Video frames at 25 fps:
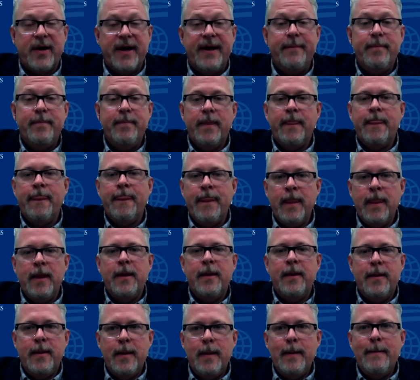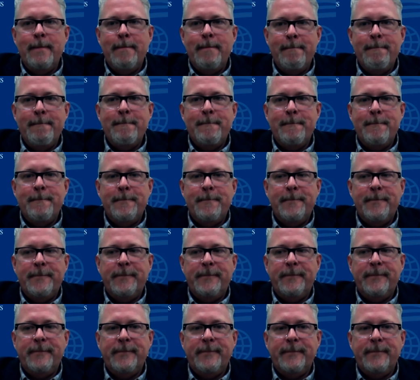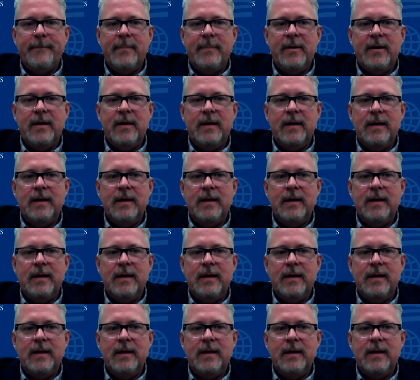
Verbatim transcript: right so it shut the business down for a week